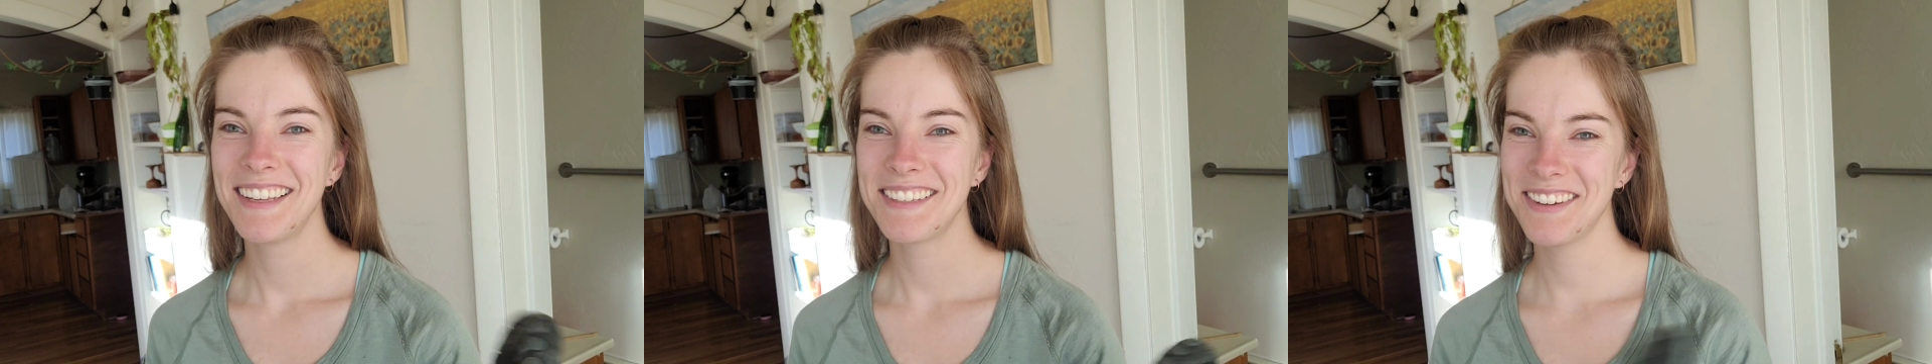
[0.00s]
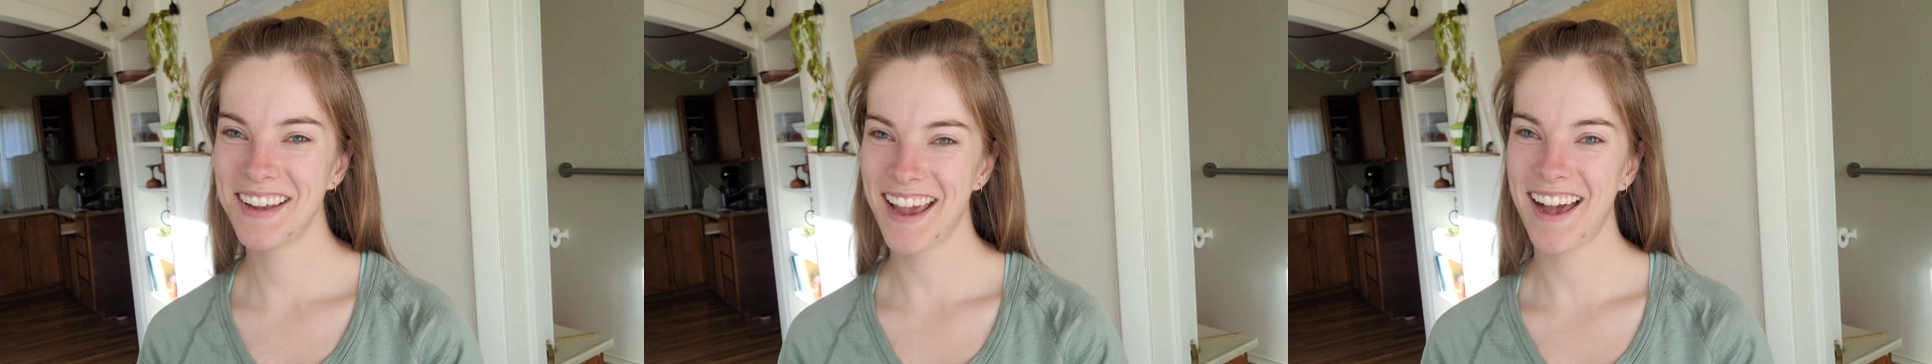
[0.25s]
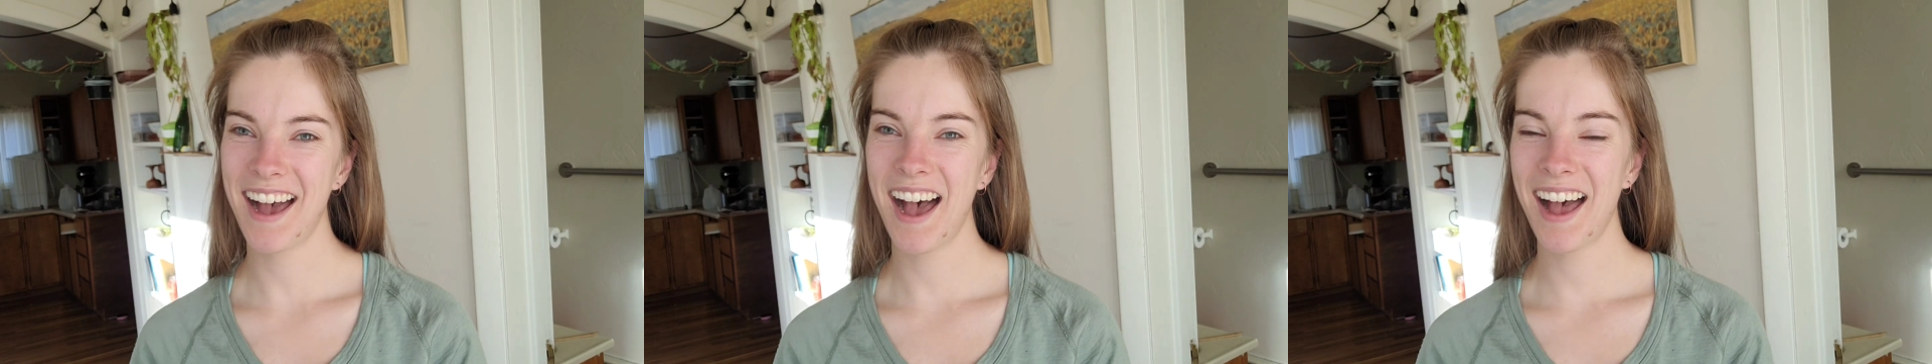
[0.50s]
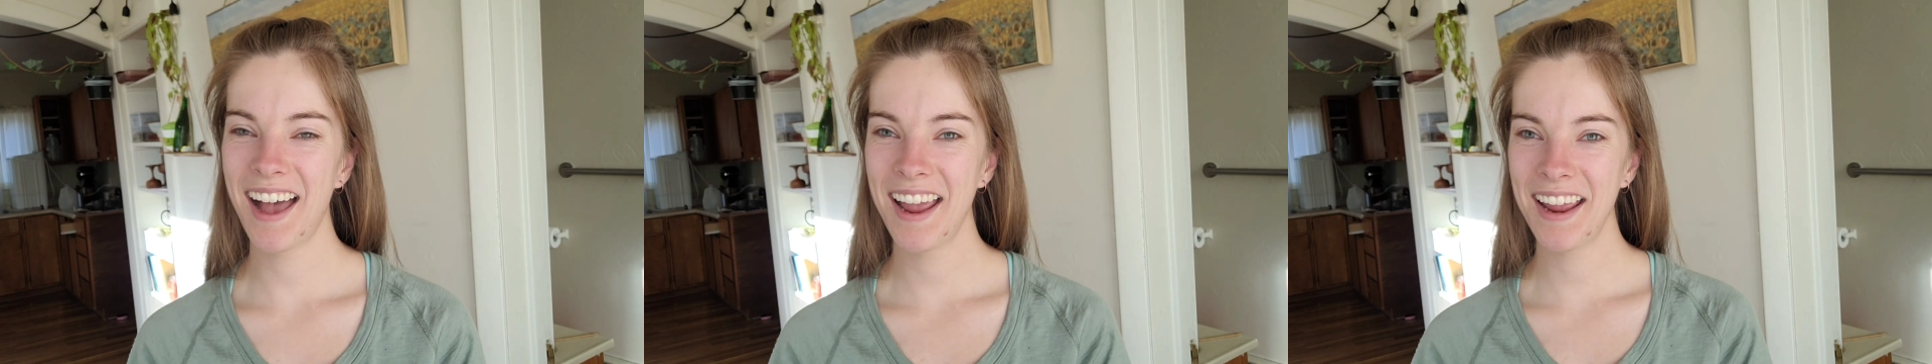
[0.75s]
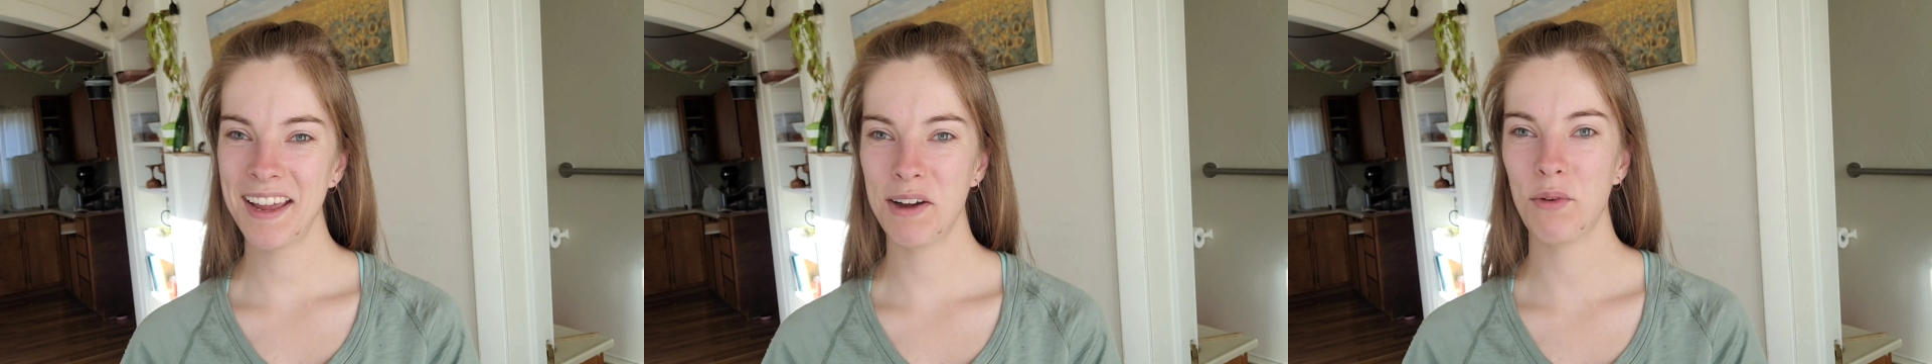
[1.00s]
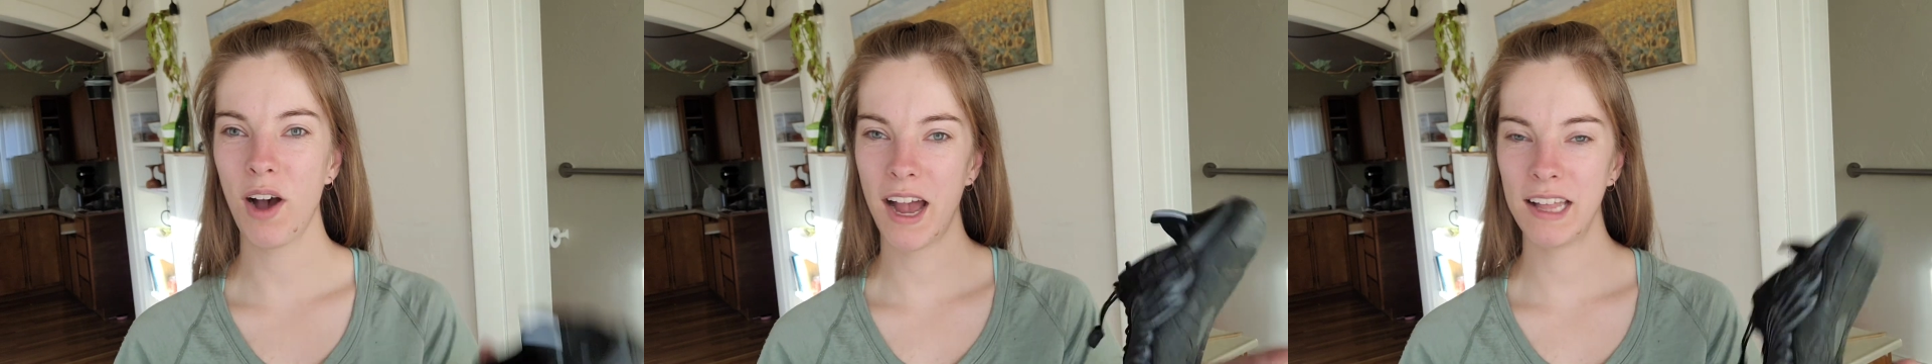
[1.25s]
So yeah, I
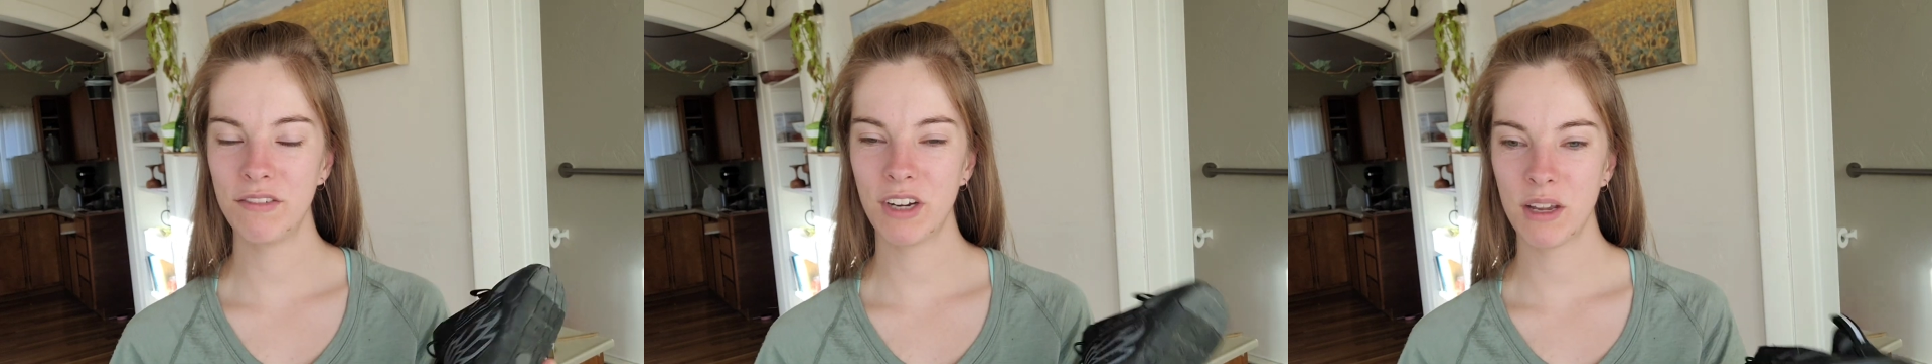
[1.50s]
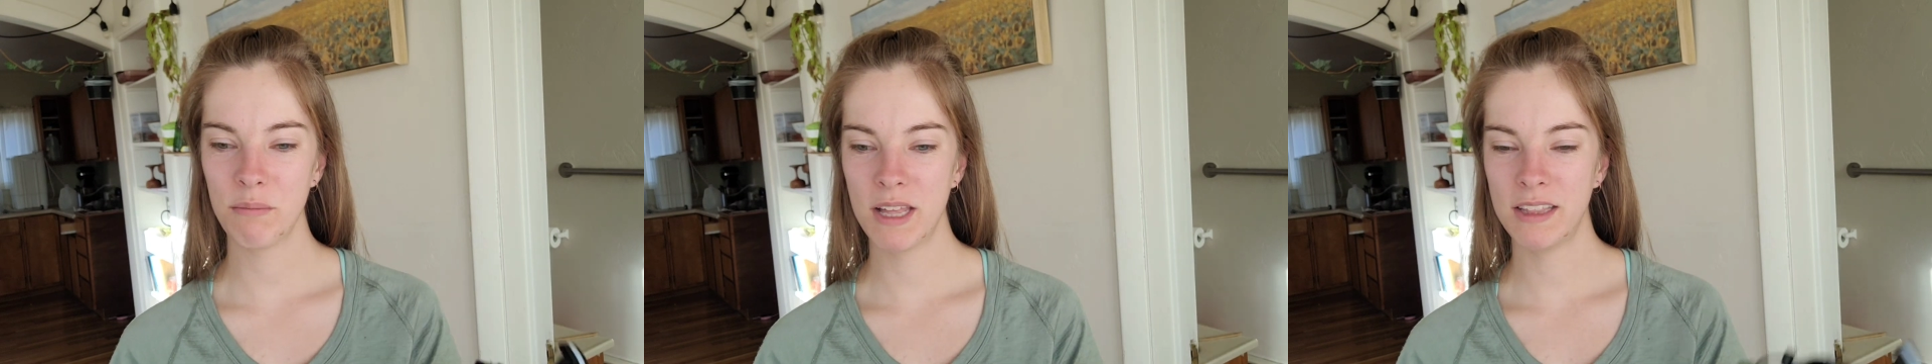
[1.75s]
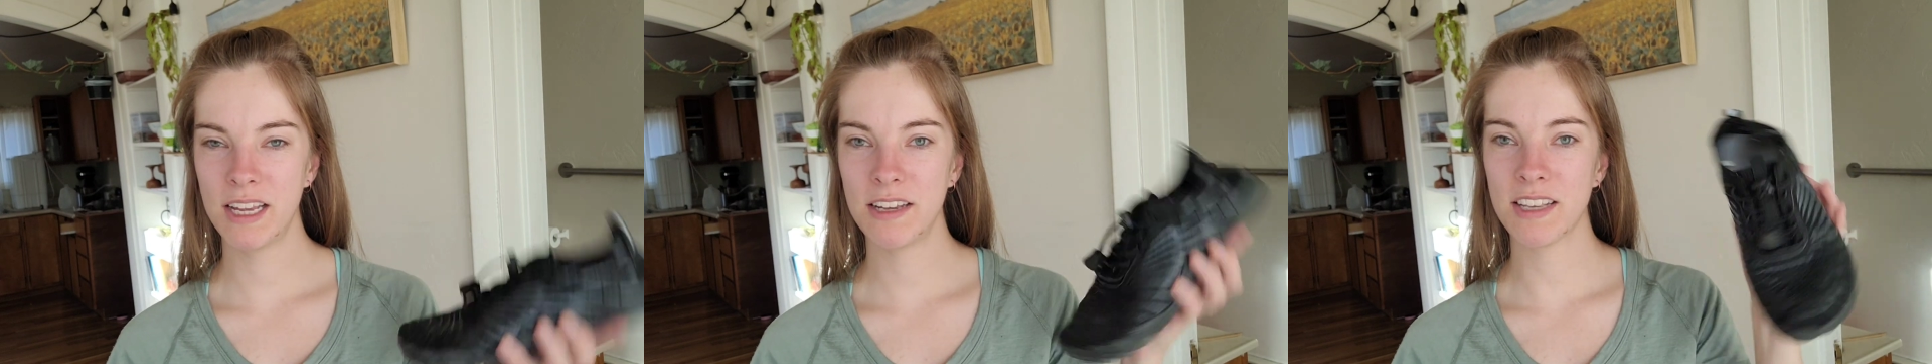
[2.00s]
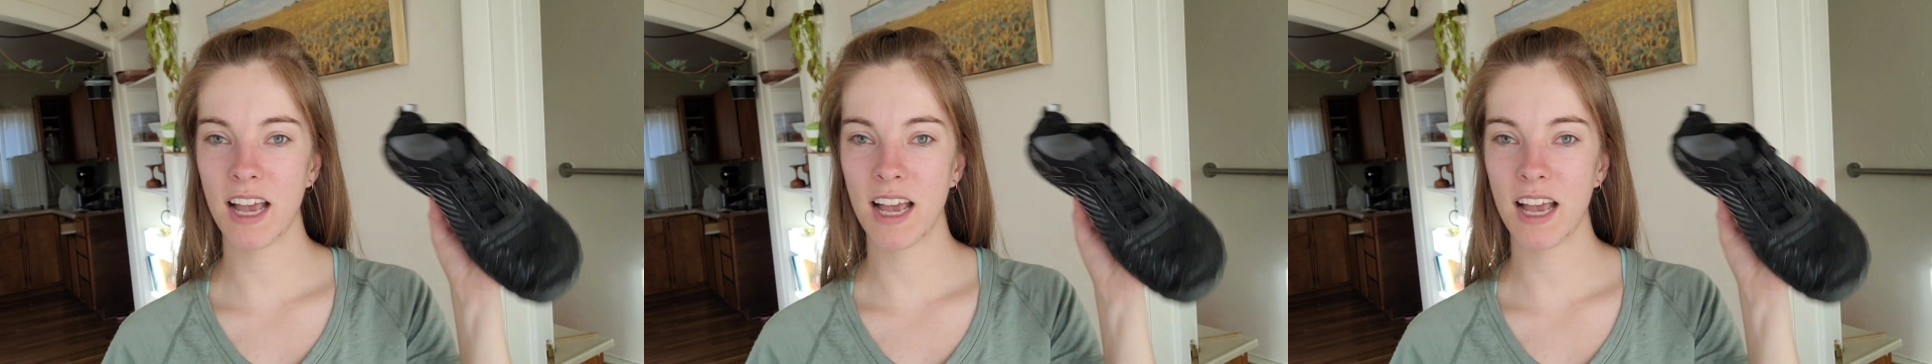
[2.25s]
highly recommend these.